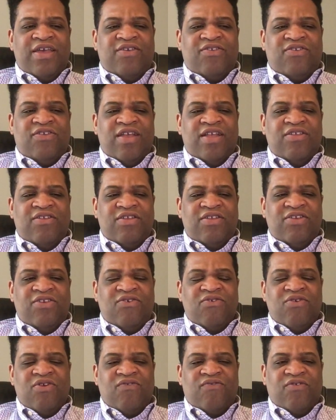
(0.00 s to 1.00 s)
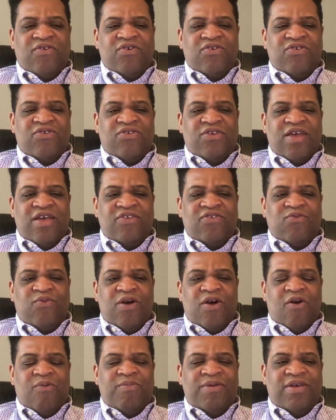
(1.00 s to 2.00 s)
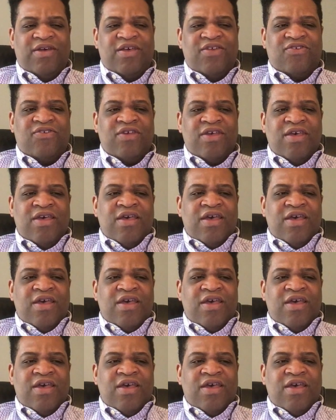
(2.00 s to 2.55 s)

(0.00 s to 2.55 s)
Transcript: Extended Universe as well because